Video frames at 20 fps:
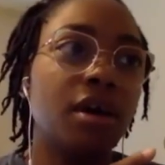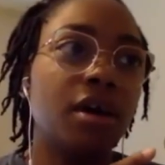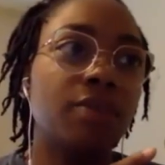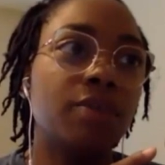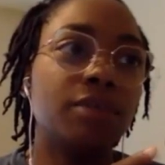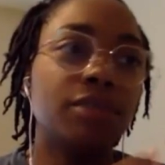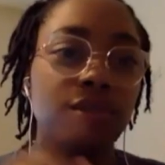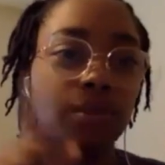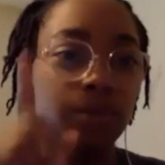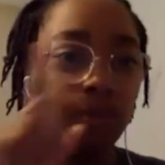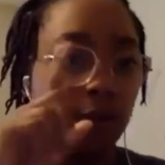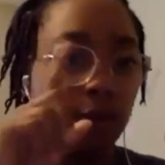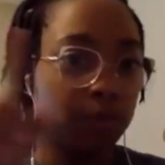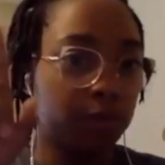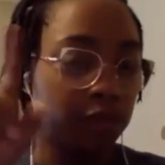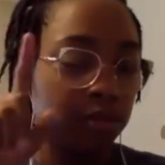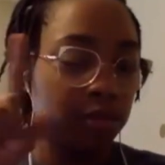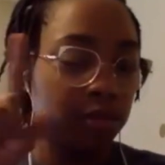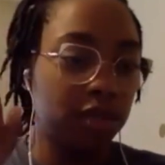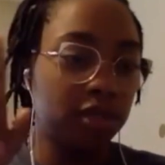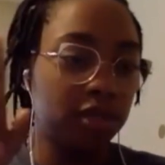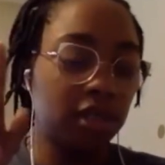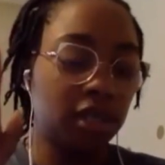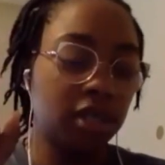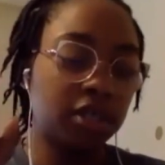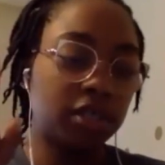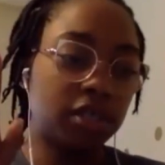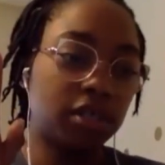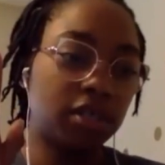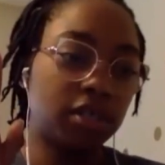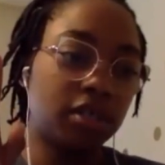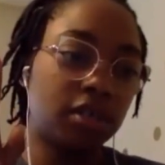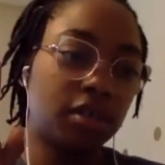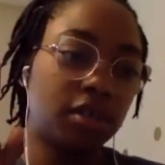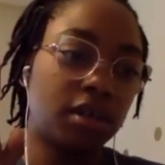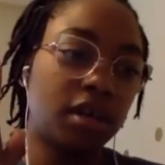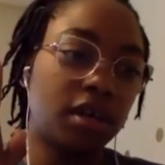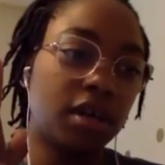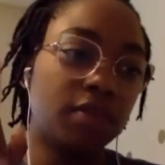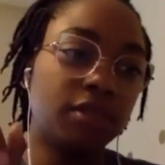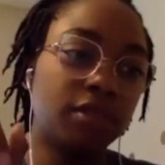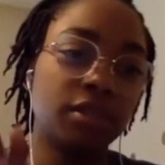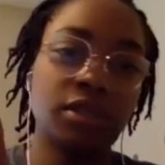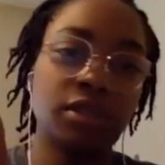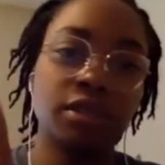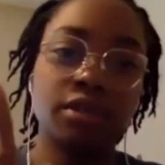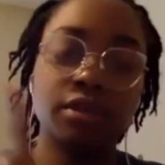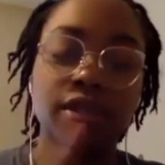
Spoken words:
There's a work with me section. Just click